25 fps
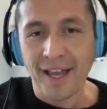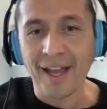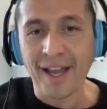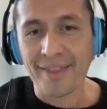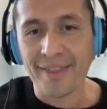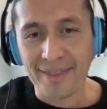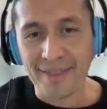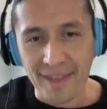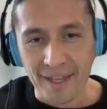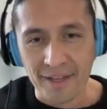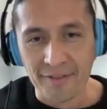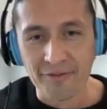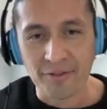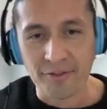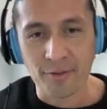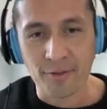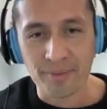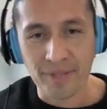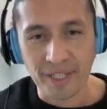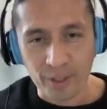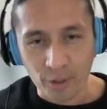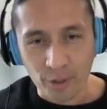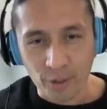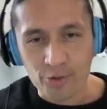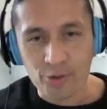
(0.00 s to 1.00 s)
and then
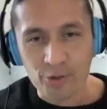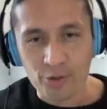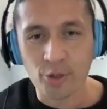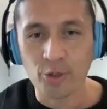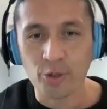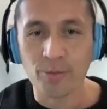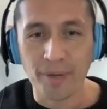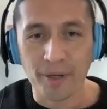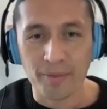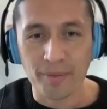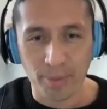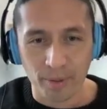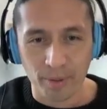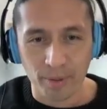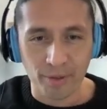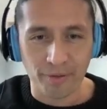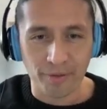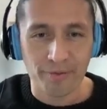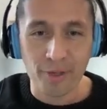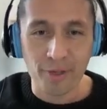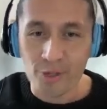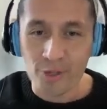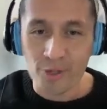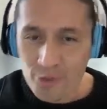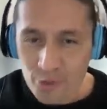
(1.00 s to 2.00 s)
from the consumer point
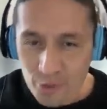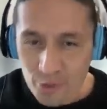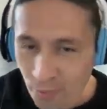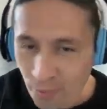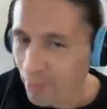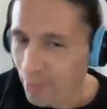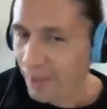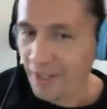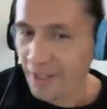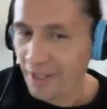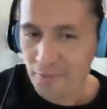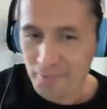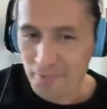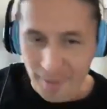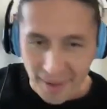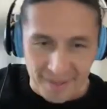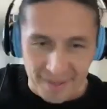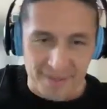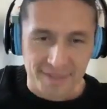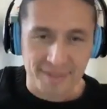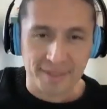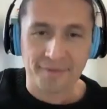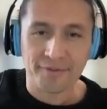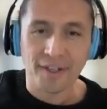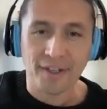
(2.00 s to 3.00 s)
of view, it's super
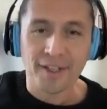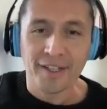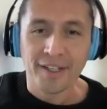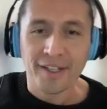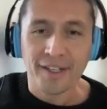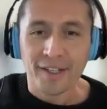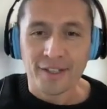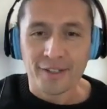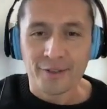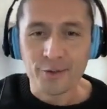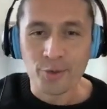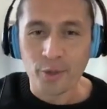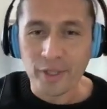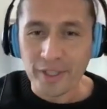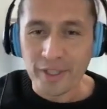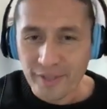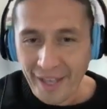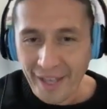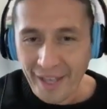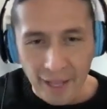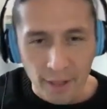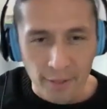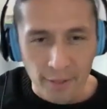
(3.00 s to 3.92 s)
expensive to eat